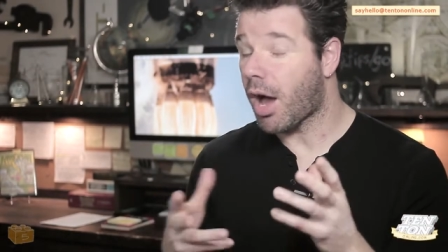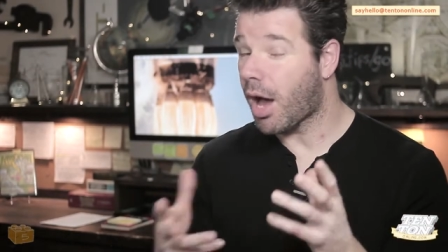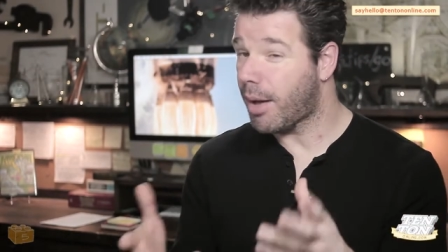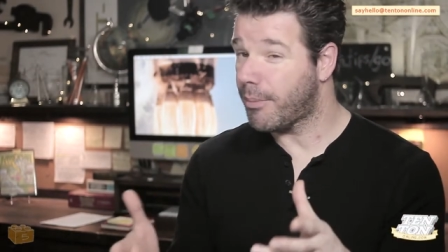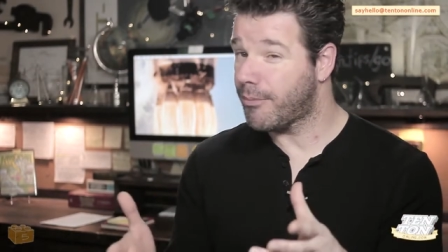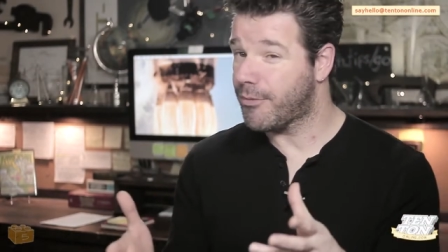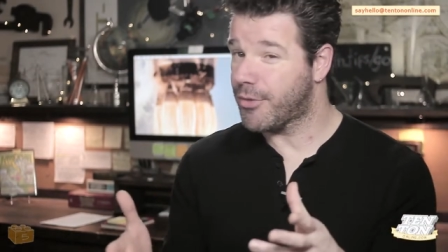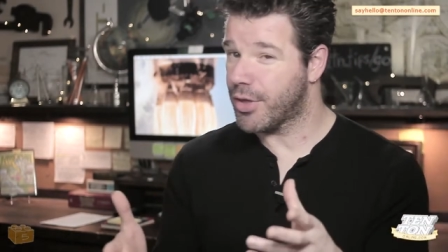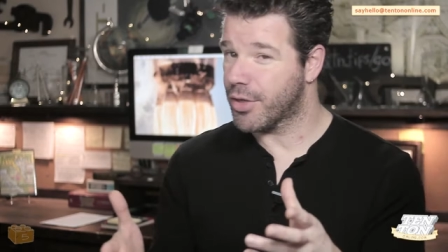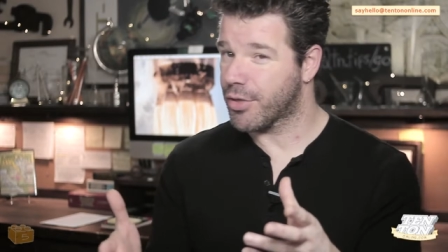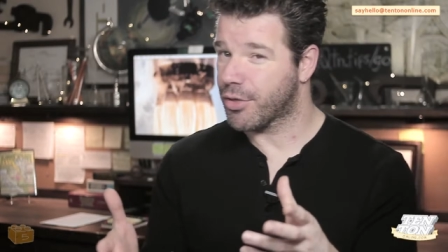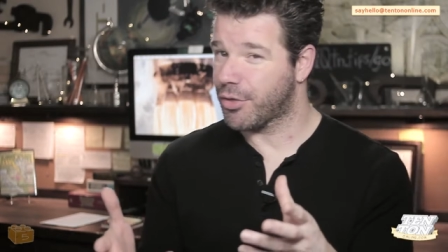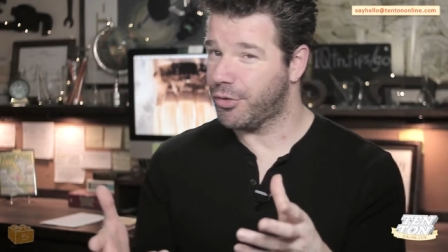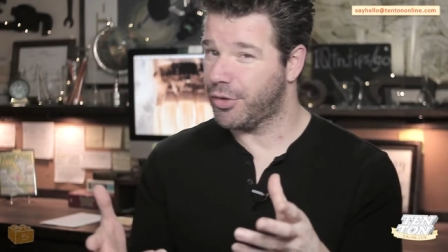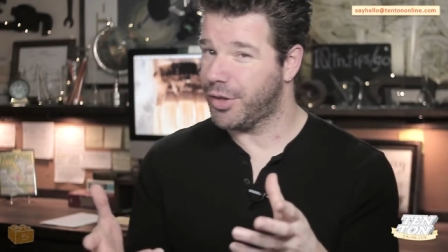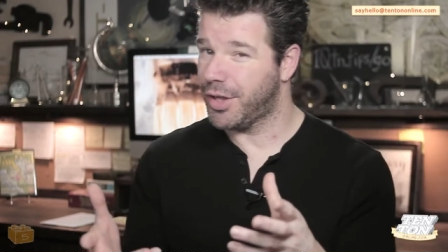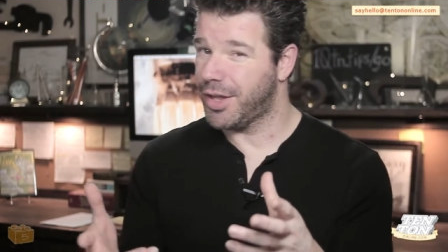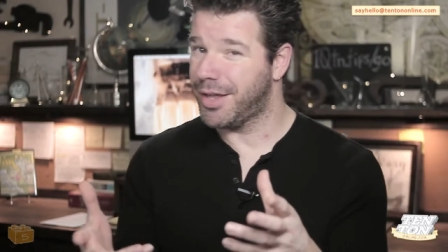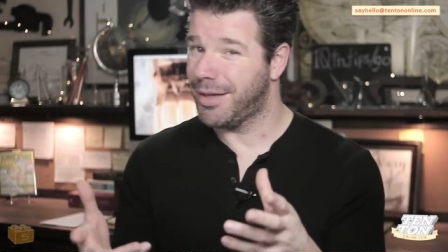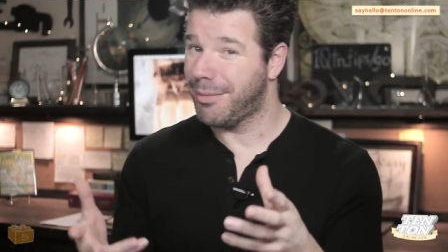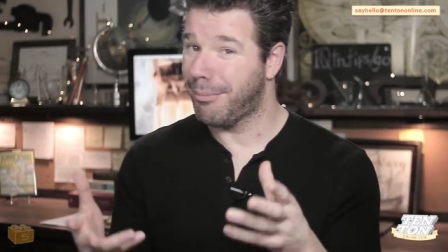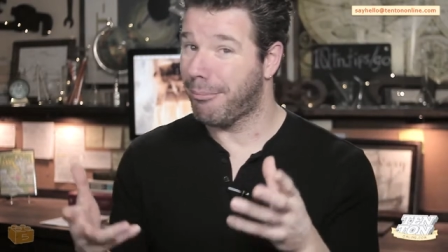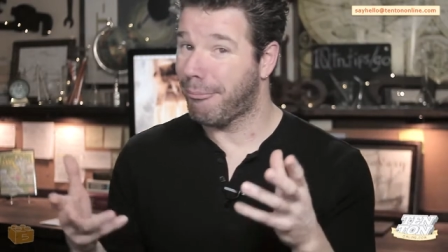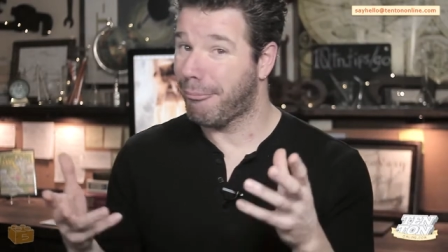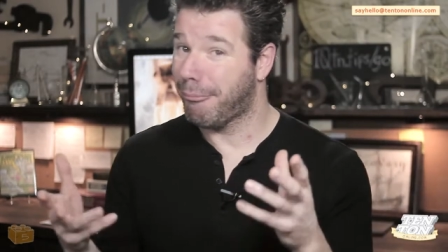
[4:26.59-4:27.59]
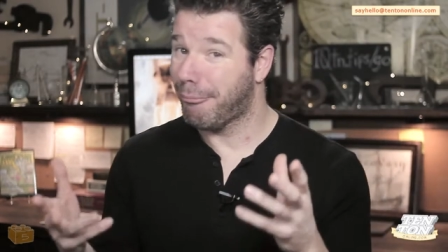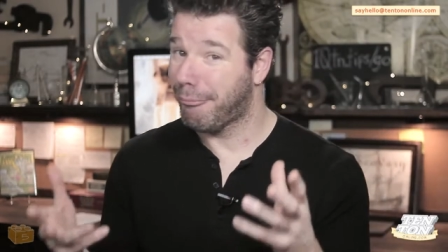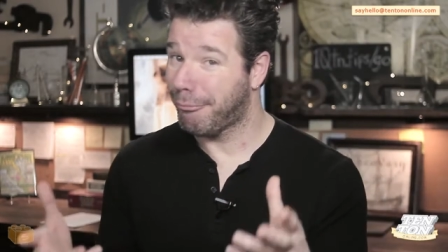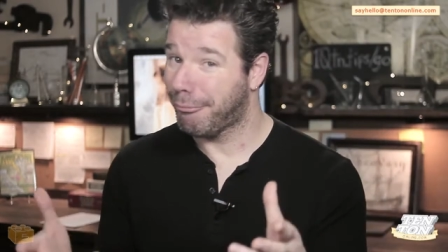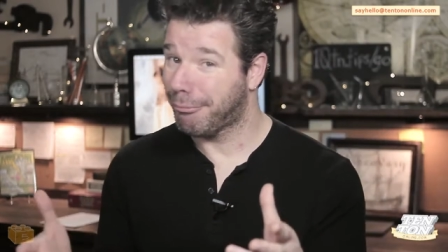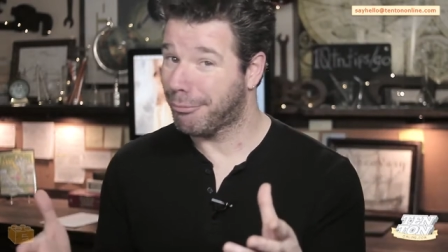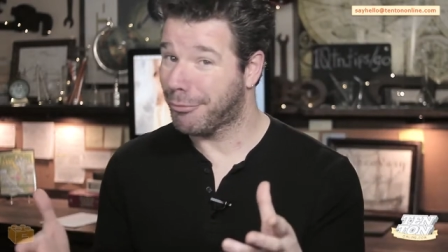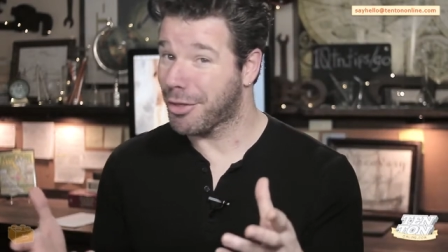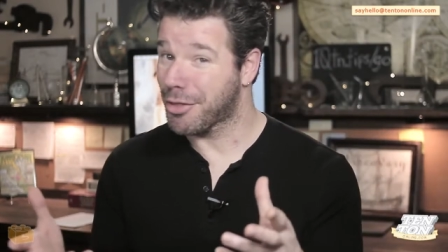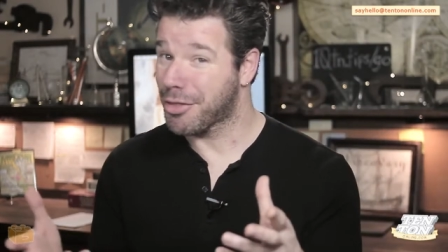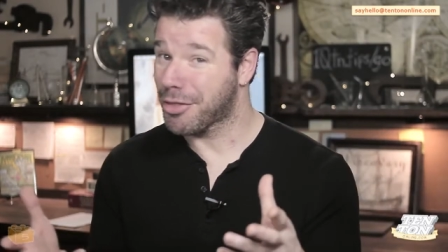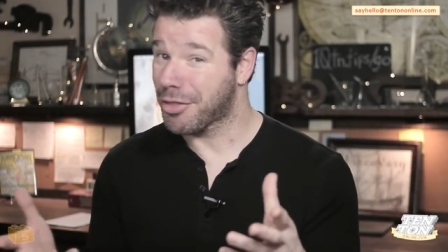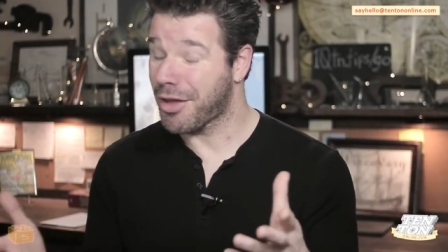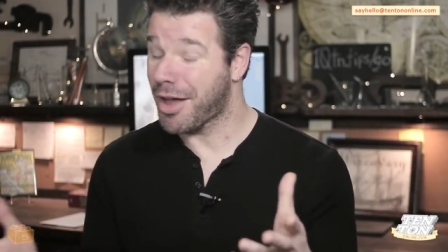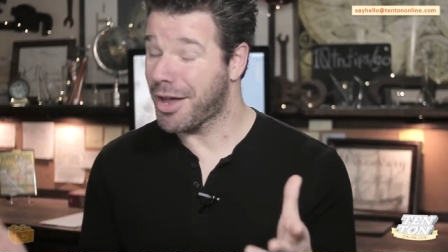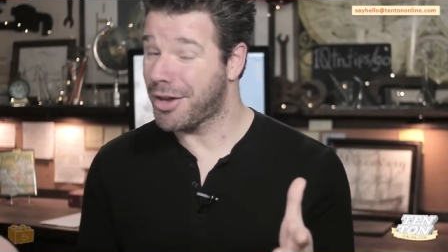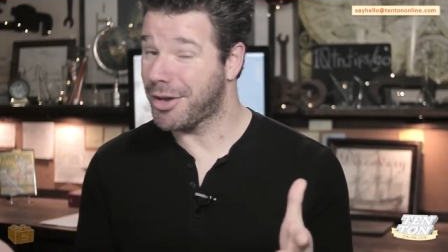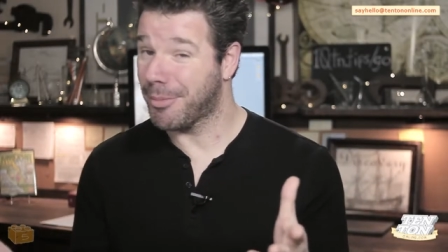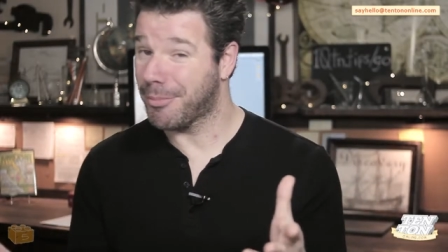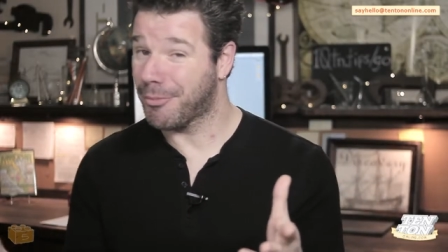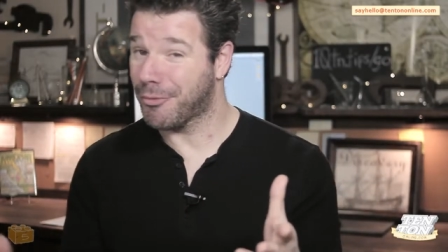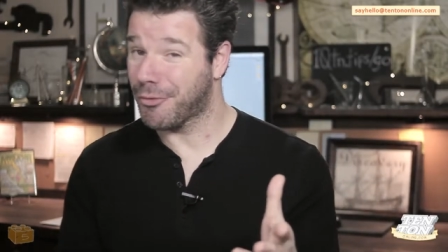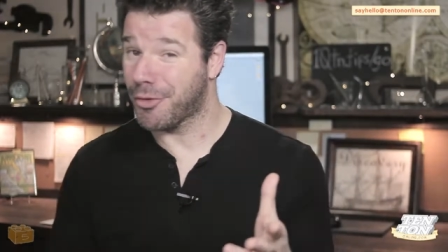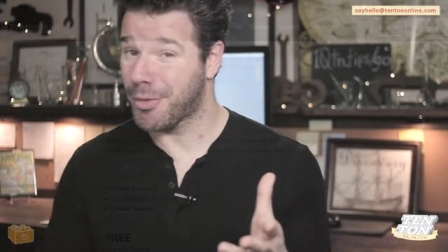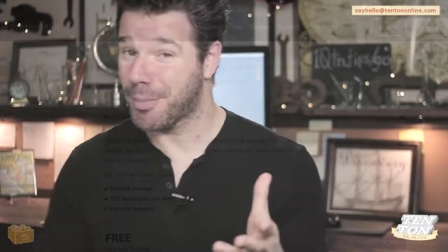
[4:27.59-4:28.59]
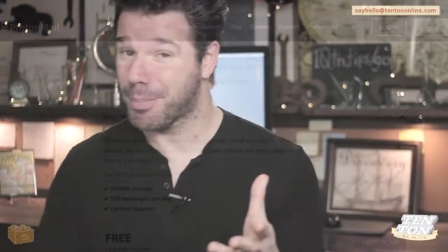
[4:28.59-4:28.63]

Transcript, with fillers: obviously to sign up for a